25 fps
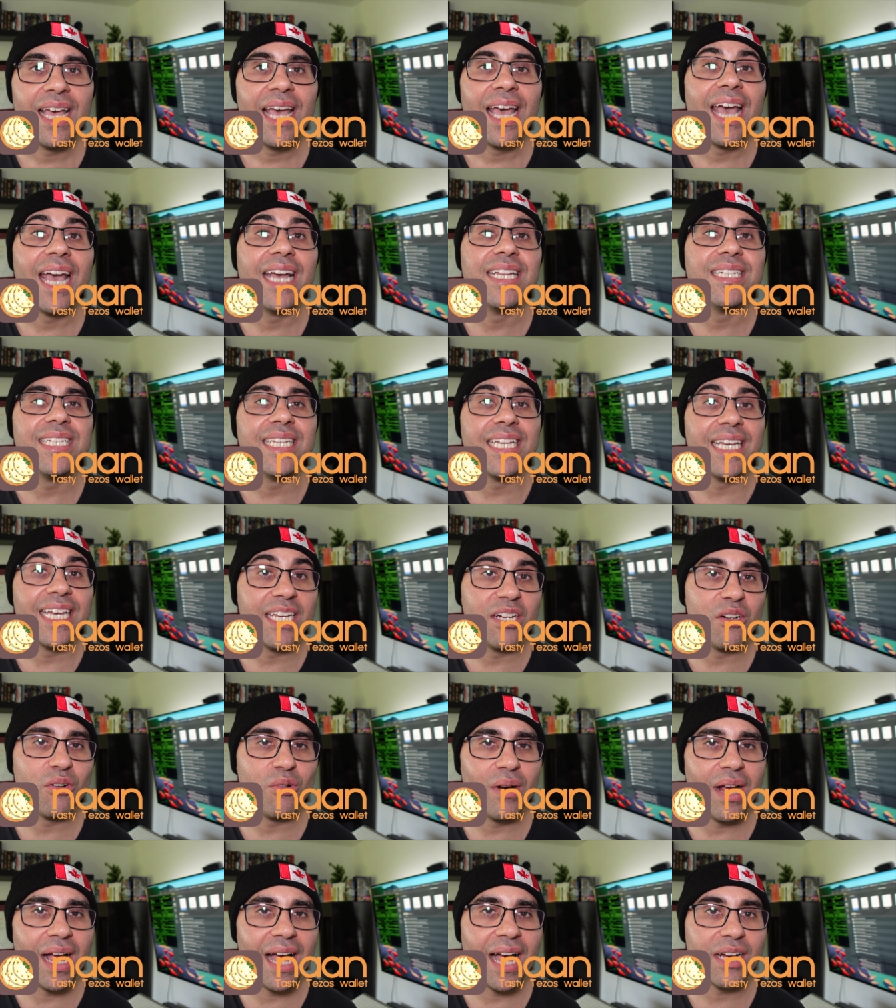and to
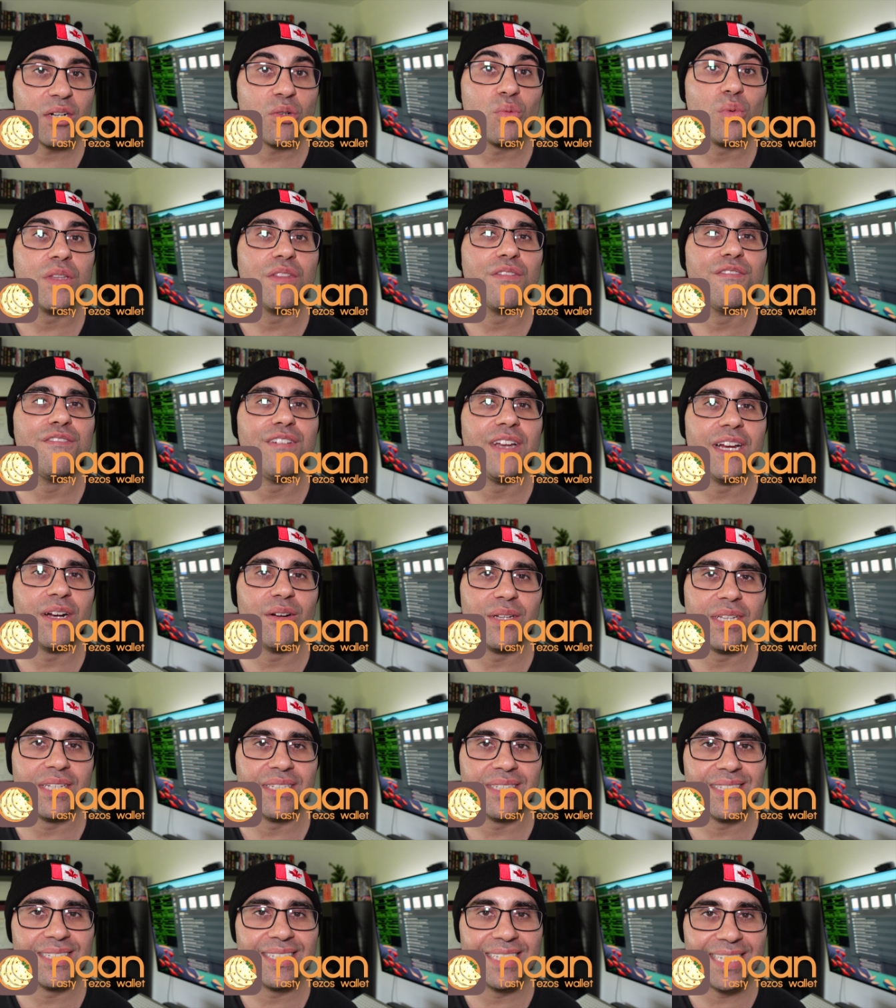interact with
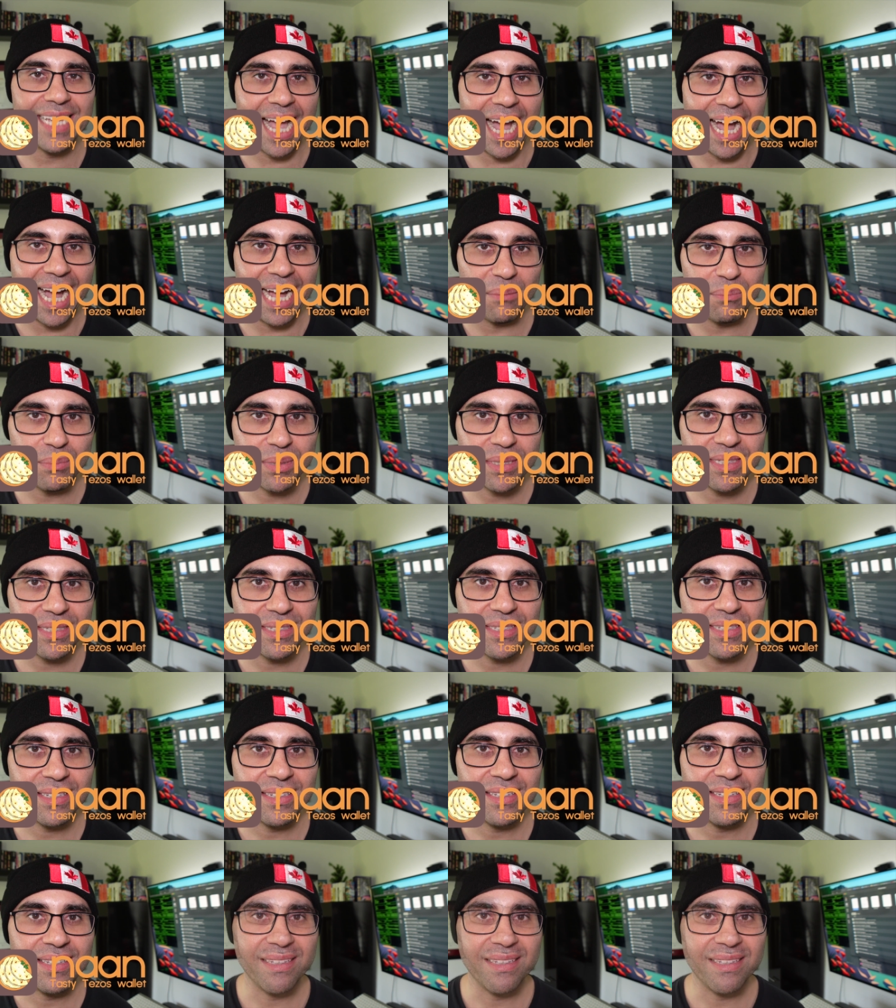various dApps.